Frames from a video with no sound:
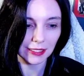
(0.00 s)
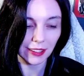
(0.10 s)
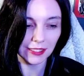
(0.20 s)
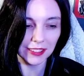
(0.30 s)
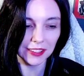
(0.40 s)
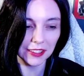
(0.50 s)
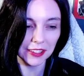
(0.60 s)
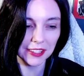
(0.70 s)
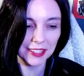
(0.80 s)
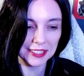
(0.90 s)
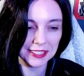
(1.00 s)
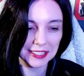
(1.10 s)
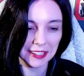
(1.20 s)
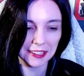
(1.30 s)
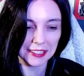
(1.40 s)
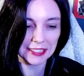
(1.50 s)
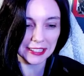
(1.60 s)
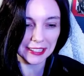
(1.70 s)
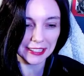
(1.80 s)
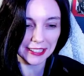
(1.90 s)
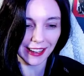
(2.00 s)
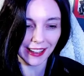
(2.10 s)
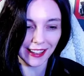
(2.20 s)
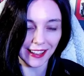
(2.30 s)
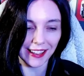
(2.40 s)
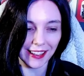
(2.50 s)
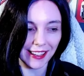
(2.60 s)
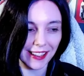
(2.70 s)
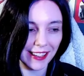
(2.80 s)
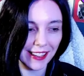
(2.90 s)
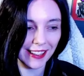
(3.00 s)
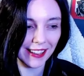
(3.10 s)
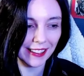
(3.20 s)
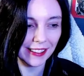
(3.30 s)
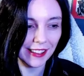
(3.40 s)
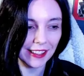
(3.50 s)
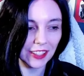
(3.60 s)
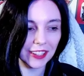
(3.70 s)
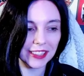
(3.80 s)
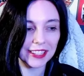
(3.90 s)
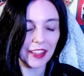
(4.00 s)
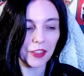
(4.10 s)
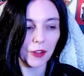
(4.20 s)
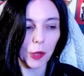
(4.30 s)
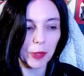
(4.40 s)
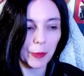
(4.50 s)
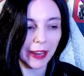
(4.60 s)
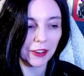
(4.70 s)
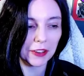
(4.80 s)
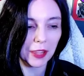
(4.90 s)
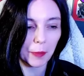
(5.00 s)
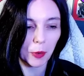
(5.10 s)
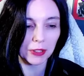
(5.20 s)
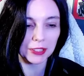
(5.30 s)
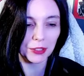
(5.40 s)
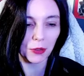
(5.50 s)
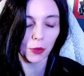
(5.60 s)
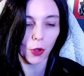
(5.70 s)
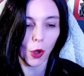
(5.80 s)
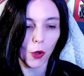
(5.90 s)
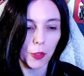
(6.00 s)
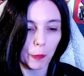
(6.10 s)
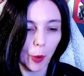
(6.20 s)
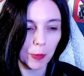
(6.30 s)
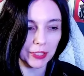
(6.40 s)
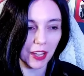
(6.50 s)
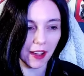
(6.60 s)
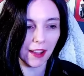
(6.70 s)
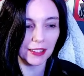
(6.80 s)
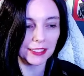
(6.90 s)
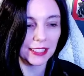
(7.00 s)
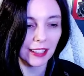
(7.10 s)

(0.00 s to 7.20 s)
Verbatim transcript: Oh, there's the skeleton! Ah! Look at the nether realm in the background of that portal It's so cool. Oh, the purple skulls!